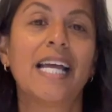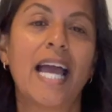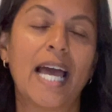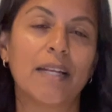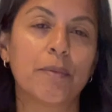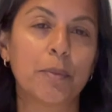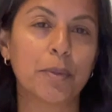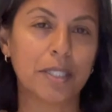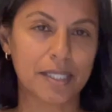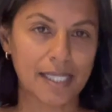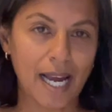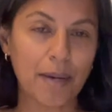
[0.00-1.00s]
And I'm going to put
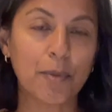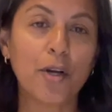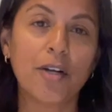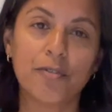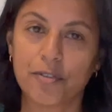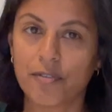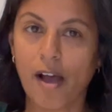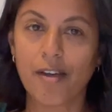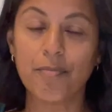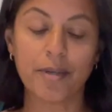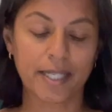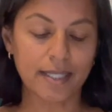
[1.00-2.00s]
the timer on for
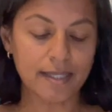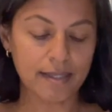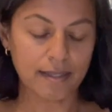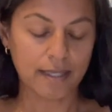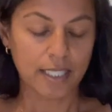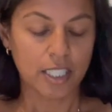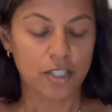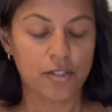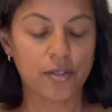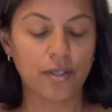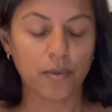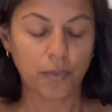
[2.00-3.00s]
five minutes
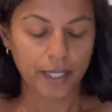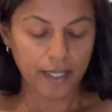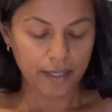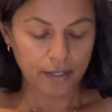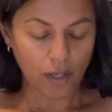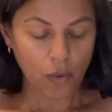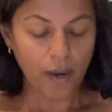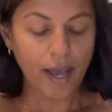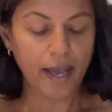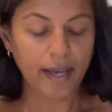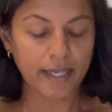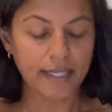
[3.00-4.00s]
so that we can go
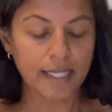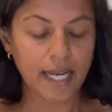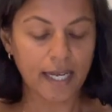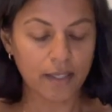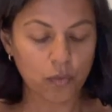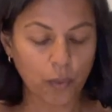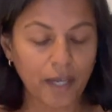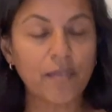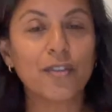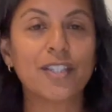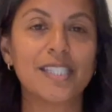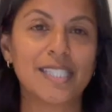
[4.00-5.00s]
ahead and wait
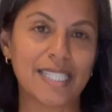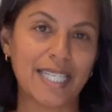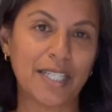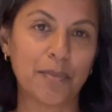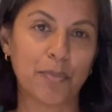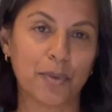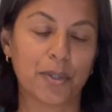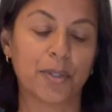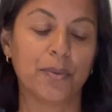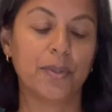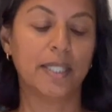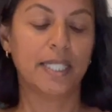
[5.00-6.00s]
for this tea to
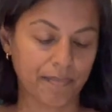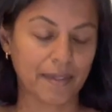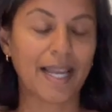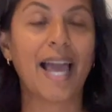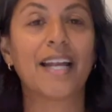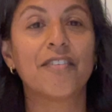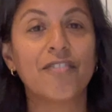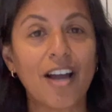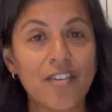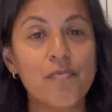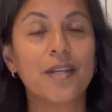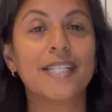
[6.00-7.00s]
brew. And in
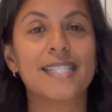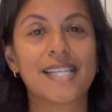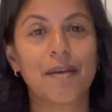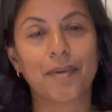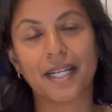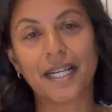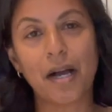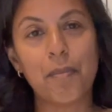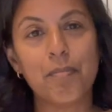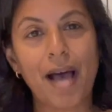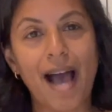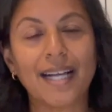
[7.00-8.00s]
five minutes, I'm going to
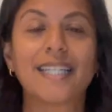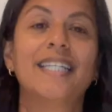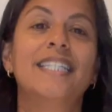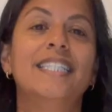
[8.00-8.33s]
come back